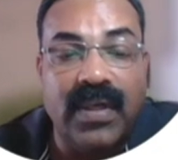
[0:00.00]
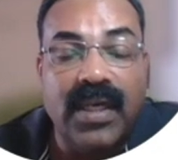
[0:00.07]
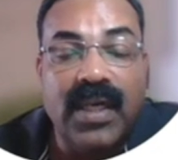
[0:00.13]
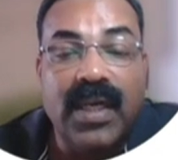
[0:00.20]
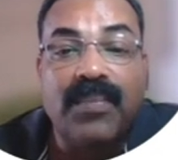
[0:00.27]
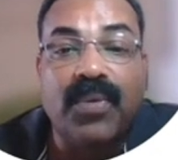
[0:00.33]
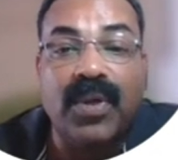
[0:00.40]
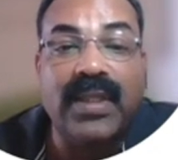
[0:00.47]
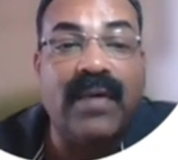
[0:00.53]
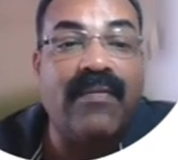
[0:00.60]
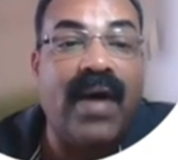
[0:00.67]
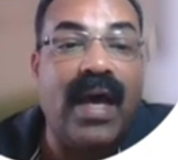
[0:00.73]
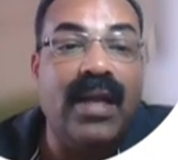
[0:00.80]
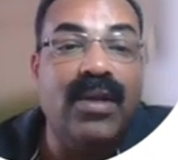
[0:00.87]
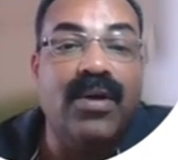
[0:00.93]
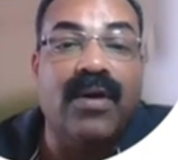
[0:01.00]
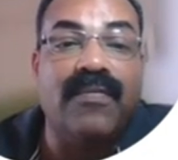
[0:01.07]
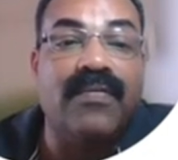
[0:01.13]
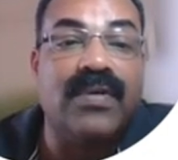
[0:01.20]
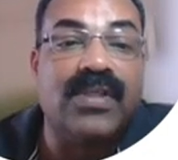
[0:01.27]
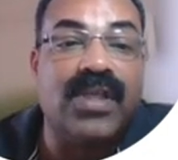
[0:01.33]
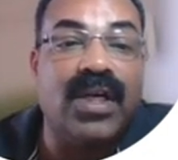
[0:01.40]
Put the value of
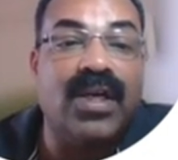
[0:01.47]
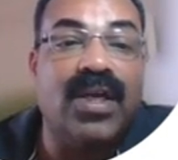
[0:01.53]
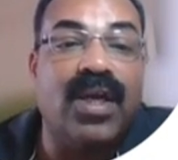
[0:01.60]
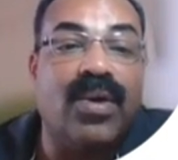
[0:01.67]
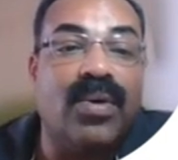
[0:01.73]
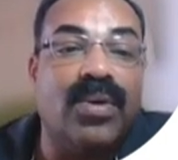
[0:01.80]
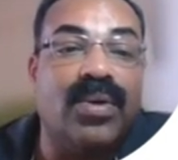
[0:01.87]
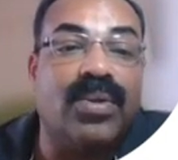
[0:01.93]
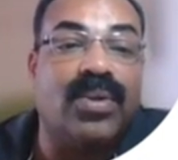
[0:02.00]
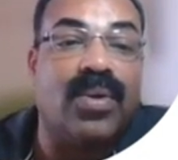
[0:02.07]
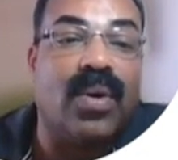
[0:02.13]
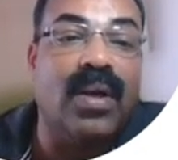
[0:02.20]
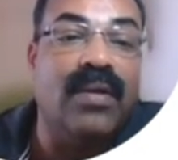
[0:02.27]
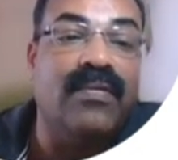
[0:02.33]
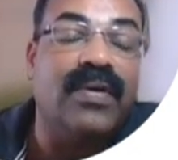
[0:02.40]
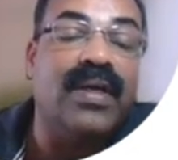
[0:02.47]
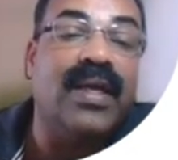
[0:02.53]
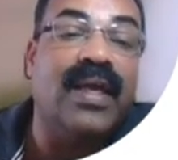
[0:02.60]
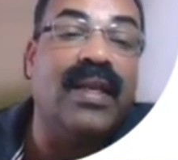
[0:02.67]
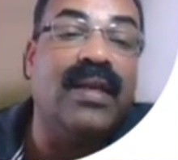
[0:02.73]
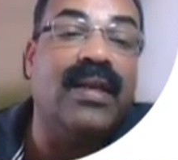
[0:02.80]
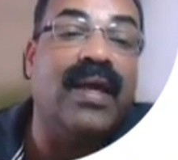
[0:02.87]
z equal to 12
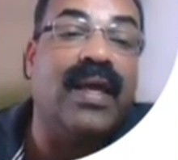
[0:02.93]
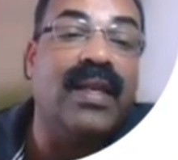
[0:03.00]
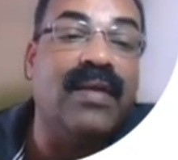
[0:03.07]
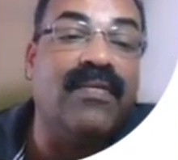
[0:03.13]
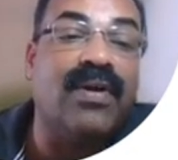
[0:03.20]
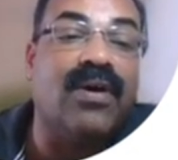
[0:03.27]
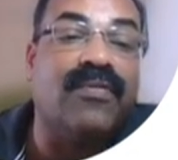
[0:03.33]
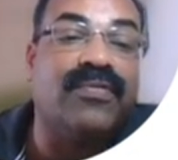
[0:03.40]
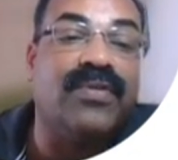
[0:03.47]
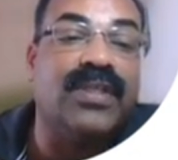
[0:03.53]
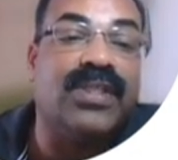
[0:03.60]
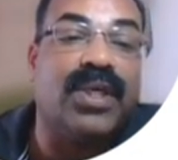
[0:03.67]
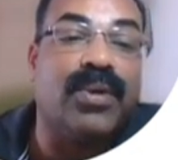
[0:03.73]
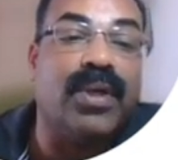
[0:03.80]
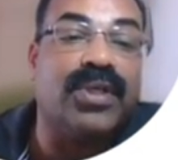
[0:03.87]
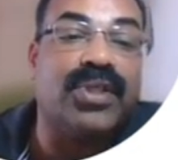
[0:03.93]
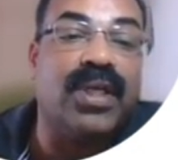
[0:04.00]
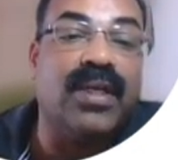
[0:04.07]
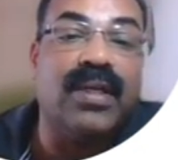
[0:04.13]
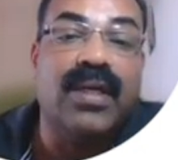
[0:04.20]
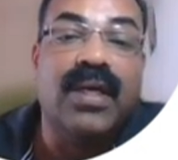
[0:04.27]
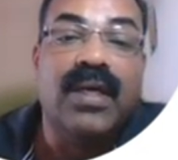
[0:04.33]
in any one of this equation.
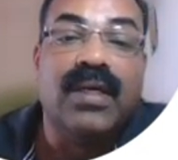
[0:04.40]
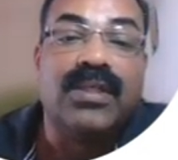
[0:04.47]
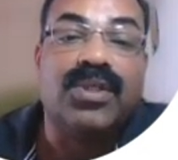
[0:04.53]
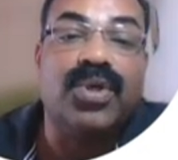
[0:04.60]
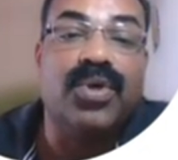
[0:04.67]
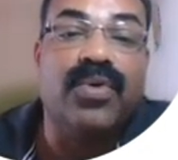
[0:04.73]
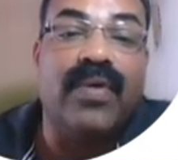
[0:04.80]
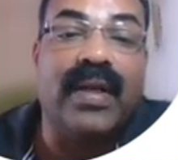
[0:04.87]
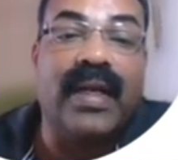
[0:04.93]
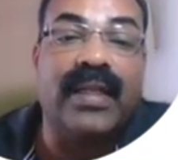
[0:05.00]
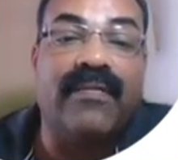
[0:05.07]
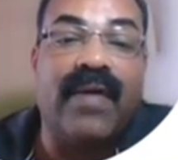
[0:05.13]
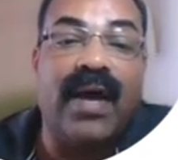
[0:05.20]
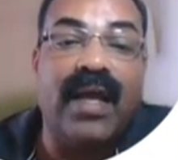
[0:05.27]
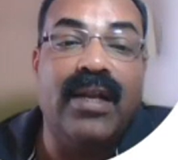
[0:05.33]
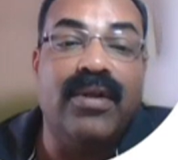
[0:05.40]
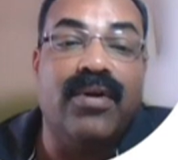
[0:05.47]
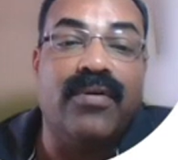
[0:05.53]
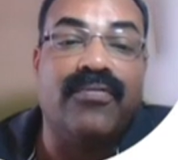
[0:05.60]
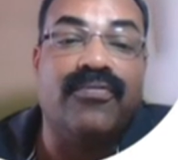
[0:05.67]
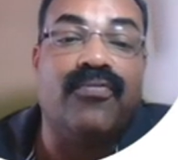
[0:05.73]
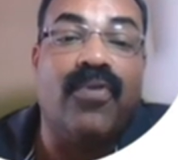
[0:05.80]
So you will get the value of
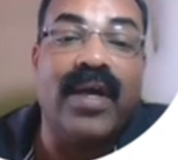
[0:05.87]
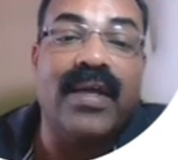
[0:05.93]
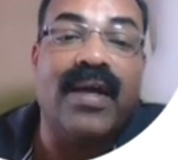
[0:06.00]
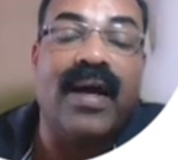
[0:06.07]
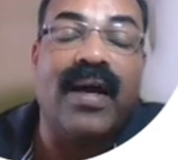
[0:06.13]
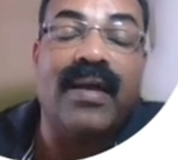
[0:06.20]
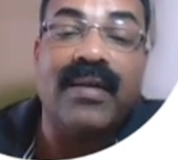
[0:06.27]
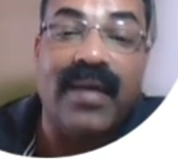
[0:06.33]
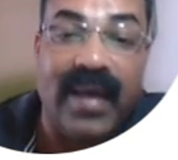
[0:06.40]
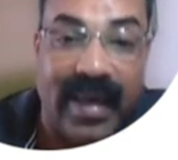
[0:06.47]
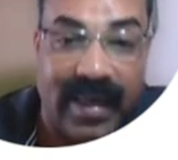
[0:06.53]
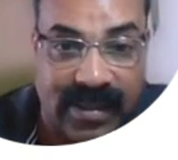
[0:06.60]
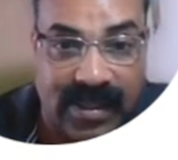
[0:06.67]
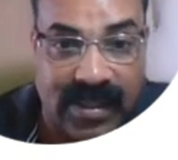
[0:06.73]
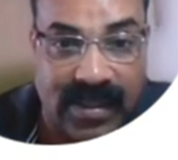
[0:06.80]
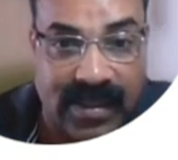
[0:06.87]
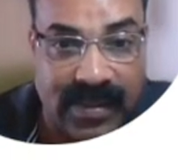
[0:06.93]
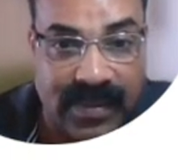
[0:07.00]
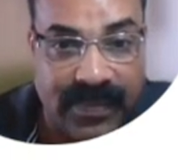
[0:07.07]
y and x.